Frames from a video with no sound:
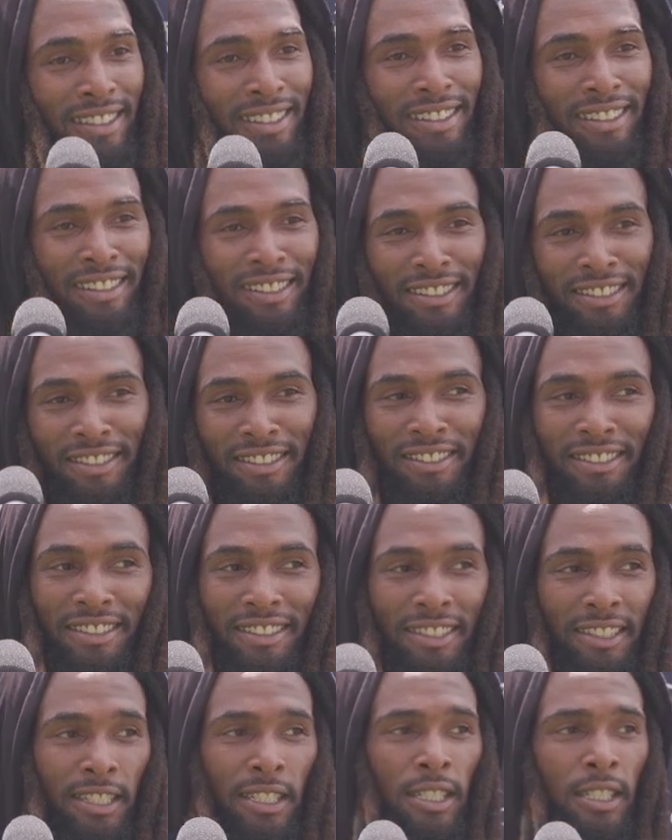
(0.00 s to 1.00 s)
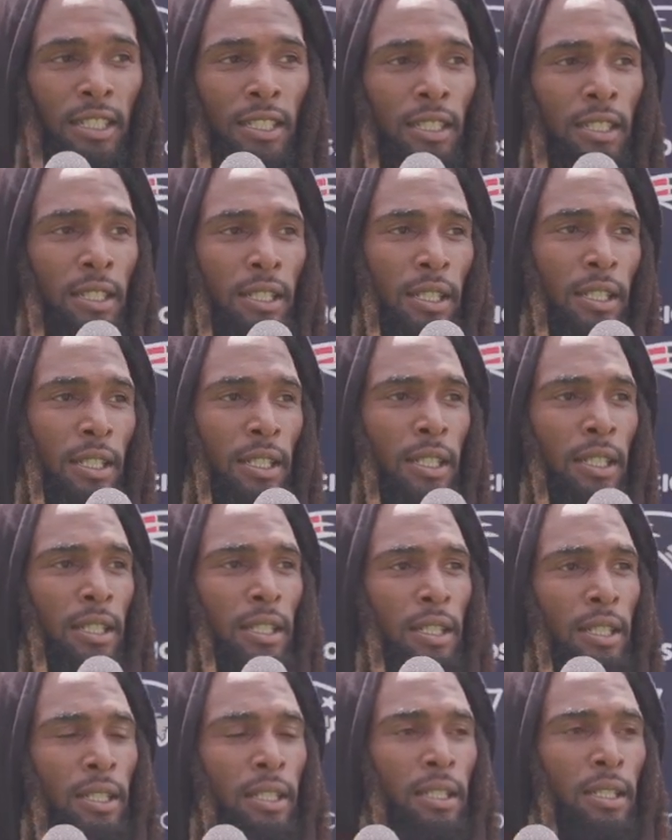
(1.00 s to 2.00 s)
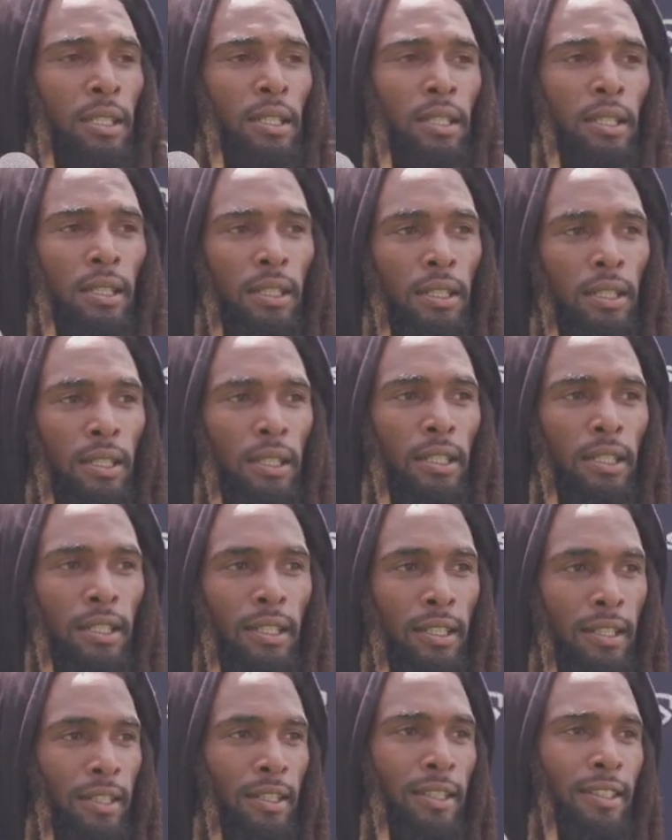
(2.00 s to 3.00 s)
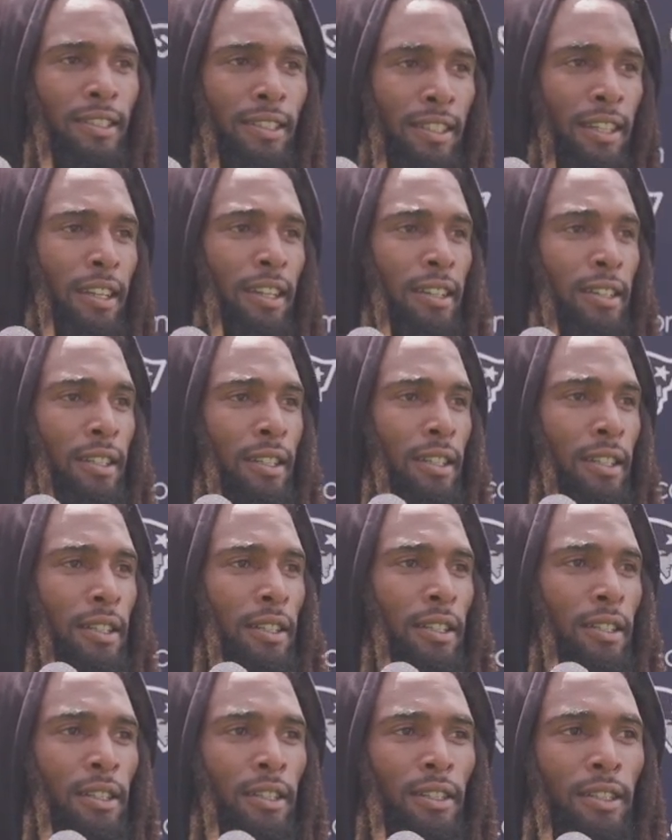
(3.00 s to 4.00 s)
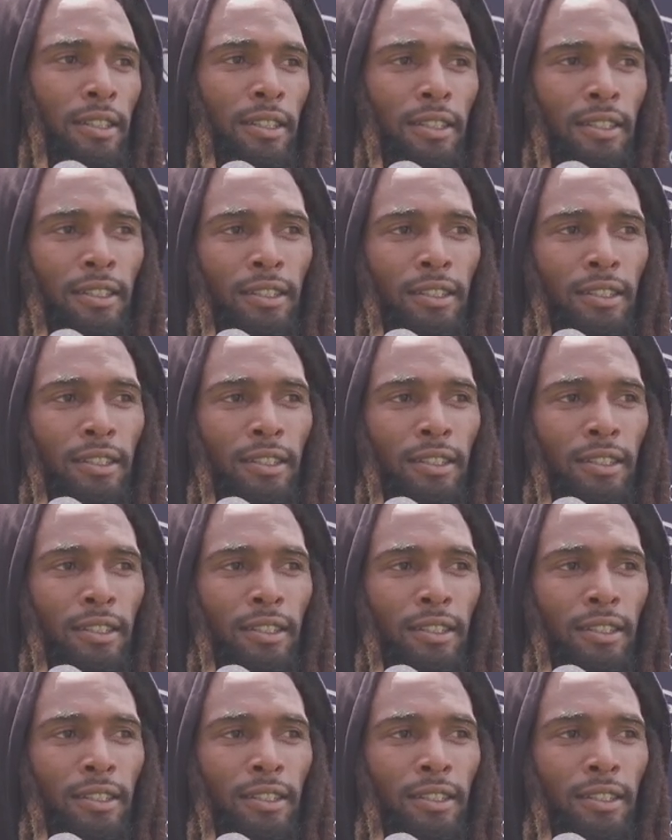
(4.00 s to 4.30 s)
Nobody speaks.